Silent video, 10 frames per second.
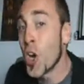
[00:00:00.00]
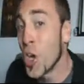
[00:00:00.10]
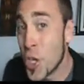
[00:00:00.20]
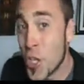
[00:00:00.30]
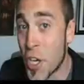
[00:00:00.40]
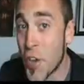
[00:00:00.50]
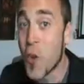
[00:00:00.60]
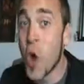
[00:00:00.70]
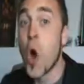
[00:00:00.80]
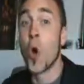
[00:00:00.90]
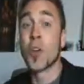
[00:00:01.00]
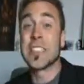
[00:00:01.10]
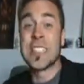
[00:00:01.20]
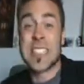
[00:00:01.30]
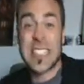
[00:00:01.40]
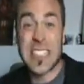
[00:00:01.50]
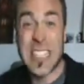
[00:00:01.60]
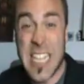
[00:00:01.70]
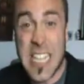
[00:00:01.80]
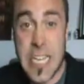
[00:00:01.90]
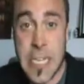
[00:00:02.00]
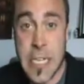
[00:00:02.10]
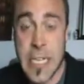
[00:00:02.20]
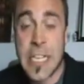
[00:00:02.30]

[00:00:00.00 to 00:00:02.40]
heard of, or seen